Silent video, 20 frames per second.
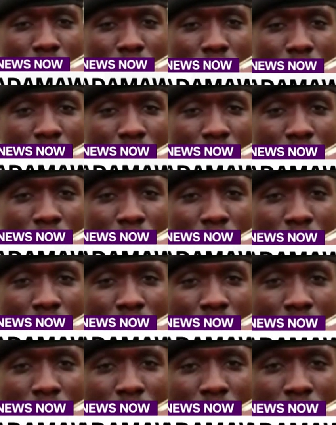
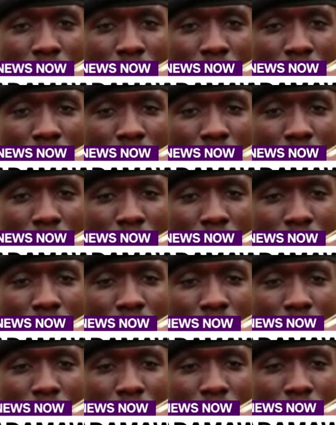
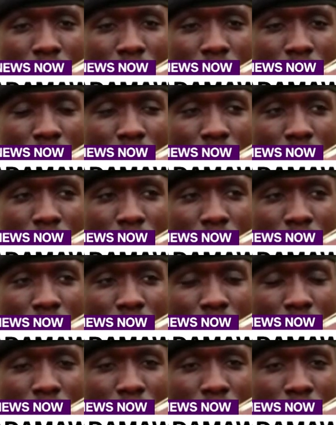
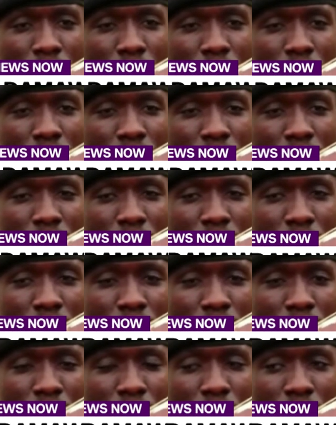The person shown says nothing.